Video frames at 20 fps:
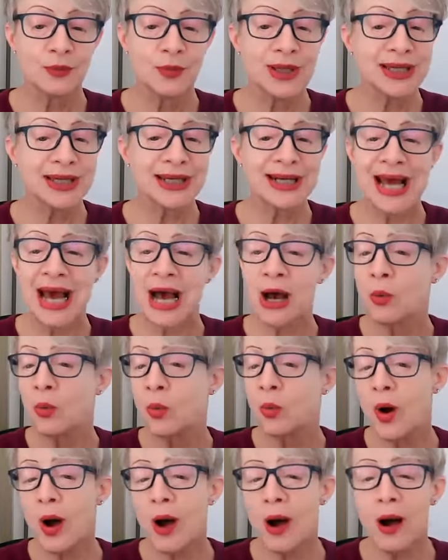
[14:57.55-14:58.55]
we can now
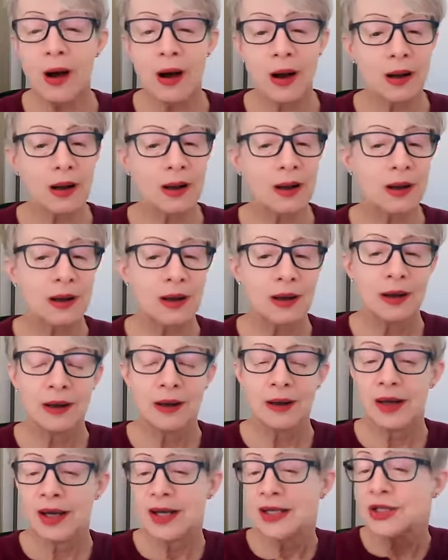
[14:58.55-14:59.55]
walk
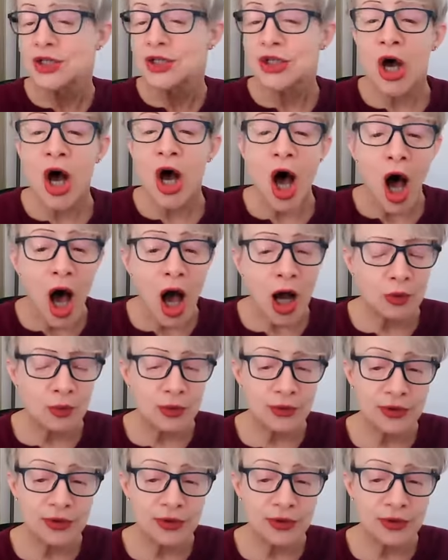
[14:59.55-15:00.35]
and talk